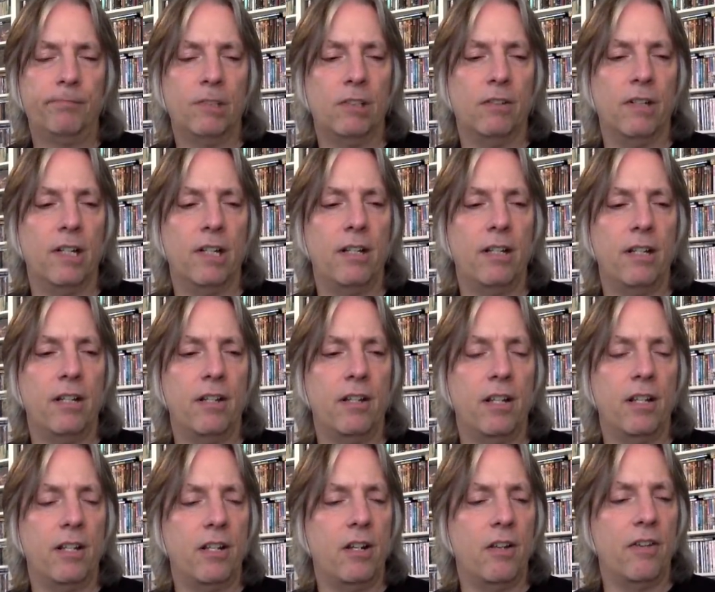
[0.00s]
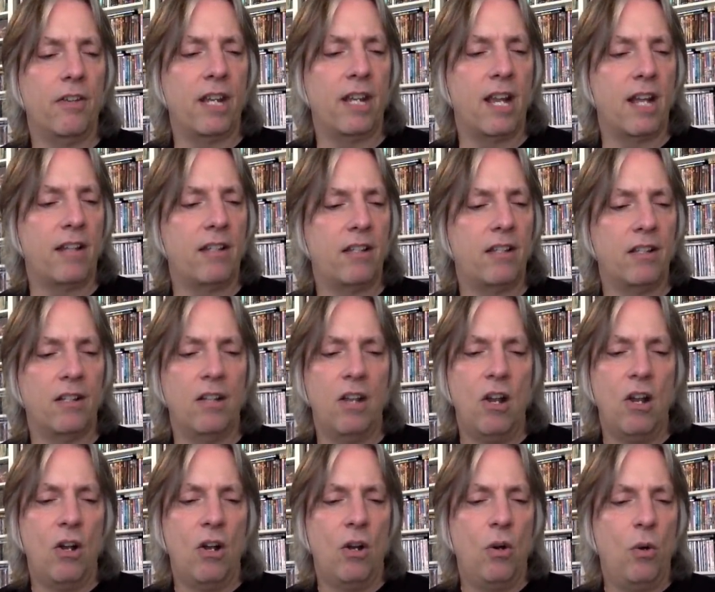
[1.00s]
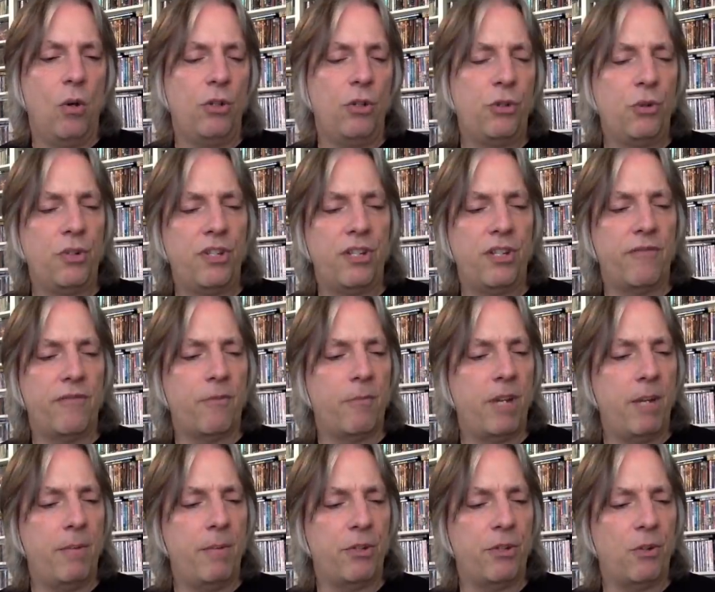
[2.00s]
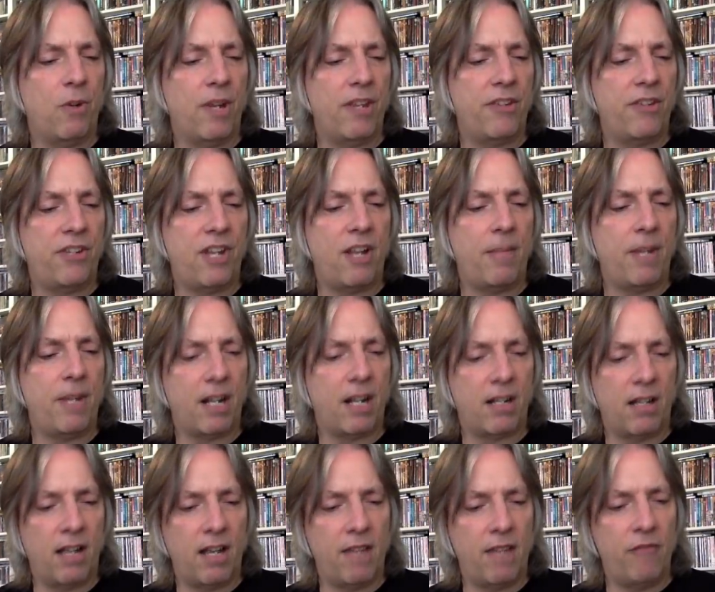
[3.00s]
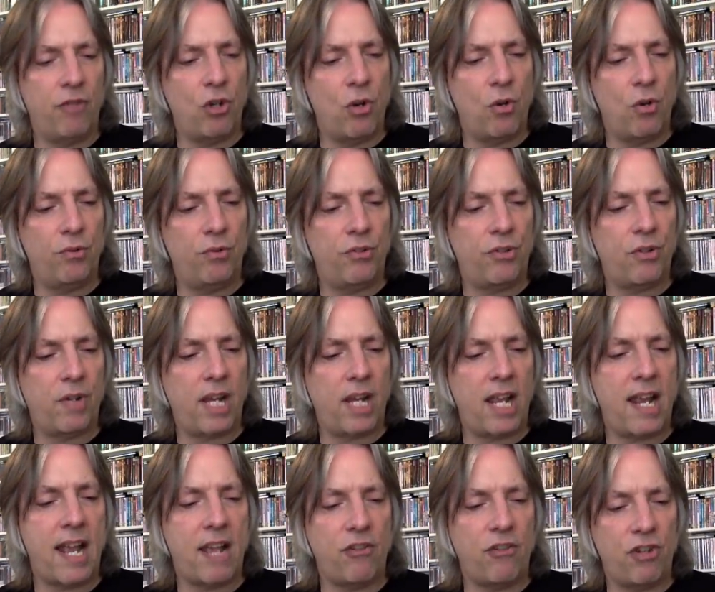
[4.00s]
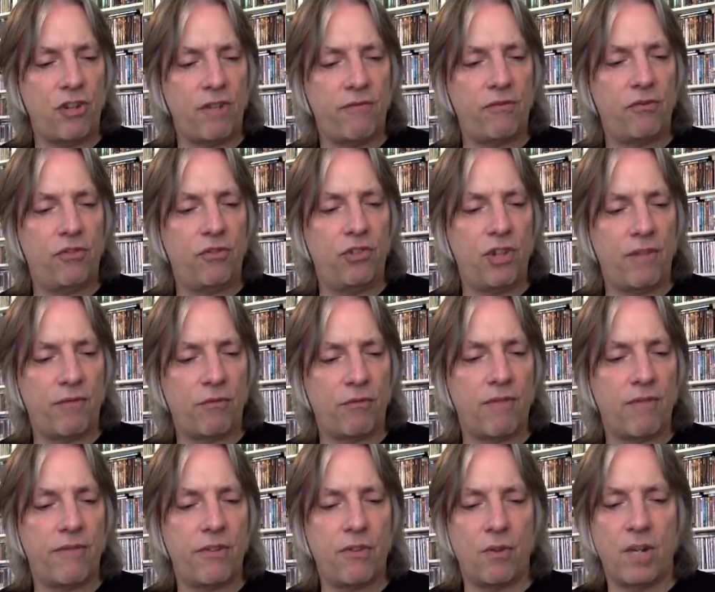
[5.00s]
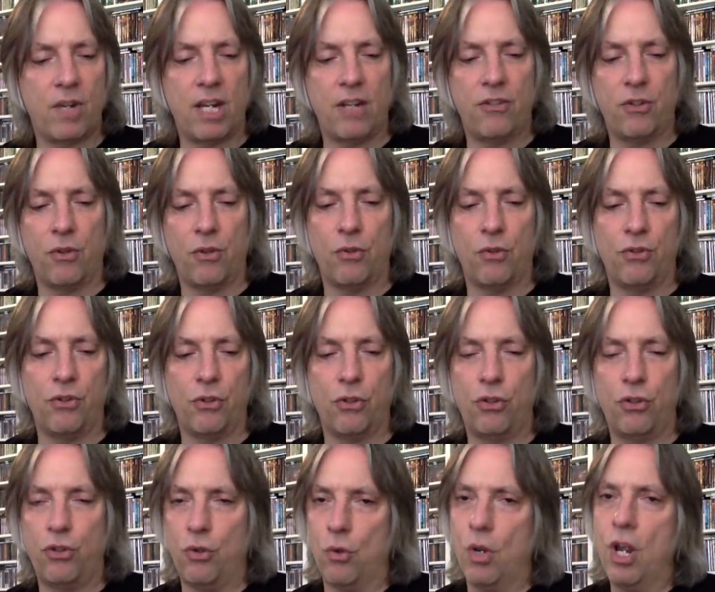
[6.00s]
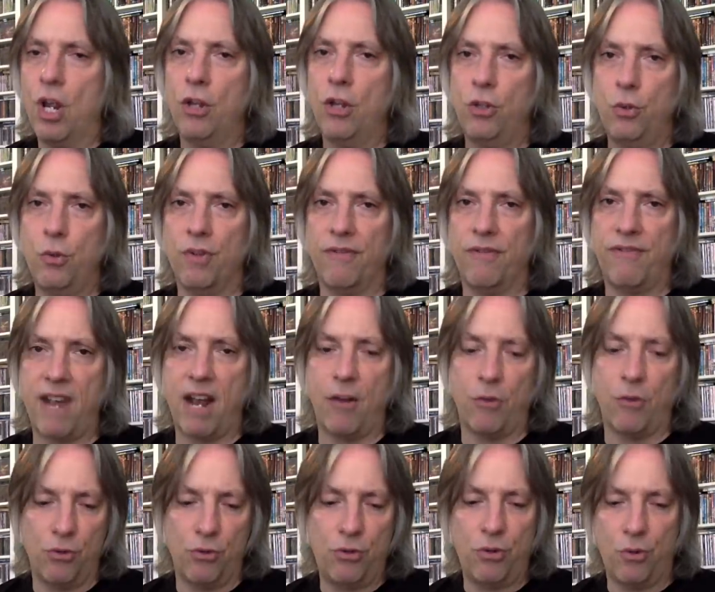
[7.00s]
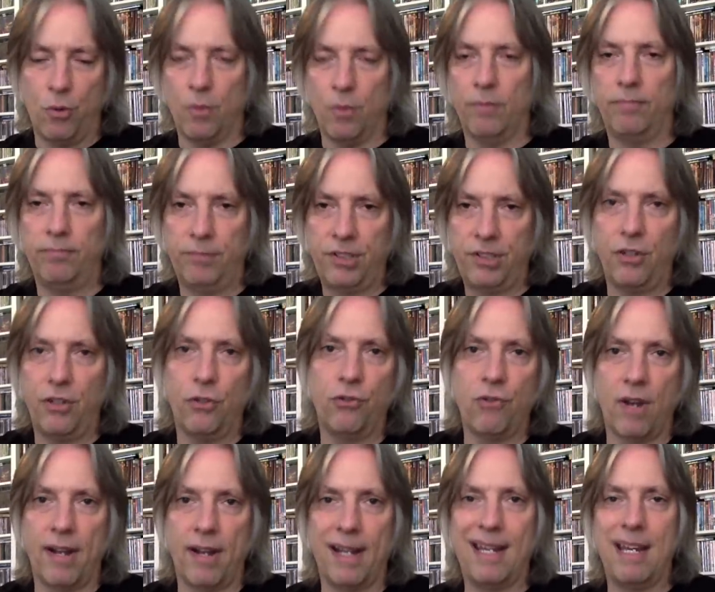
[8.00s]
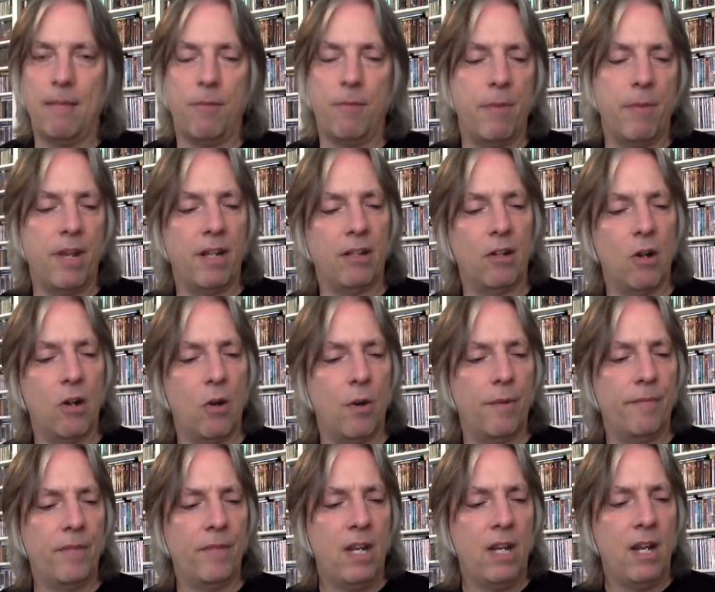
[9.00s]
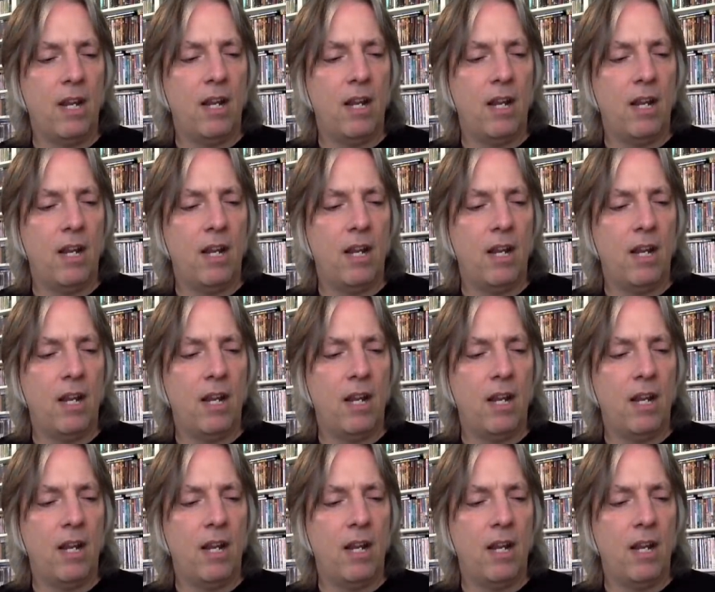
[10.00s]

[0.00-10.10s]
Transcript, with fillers: All right, you, you know they got uh, all sorts of different people. So on this album, you got Clive Jones, okay, and Geoff Geoff Griffith, okay. So those are the two two of the founders who were still trying to keep the band going.